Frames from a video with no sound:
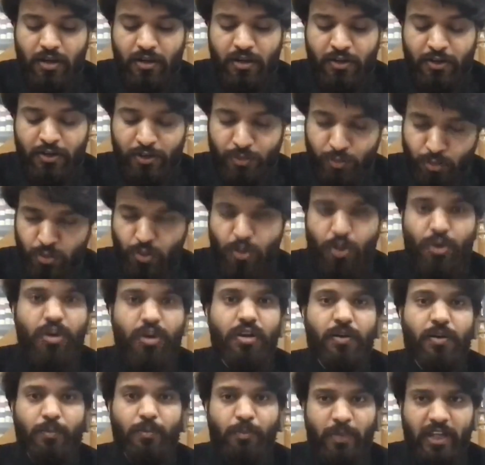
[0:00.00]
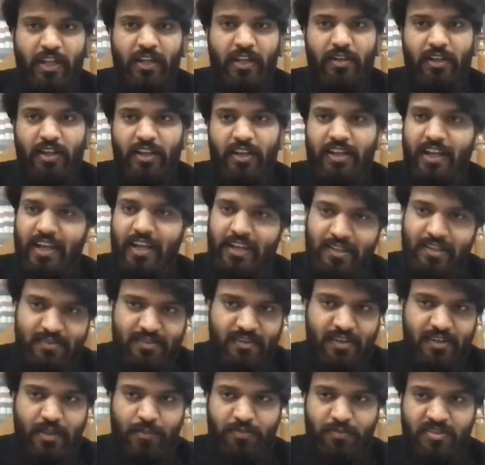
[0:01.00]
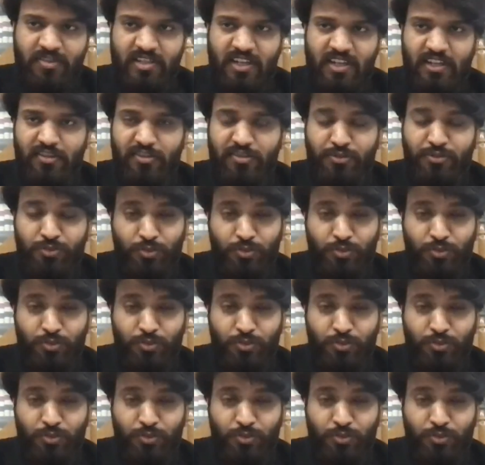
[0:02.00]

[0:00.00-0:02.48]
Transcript: Do not make, in any circumstance, do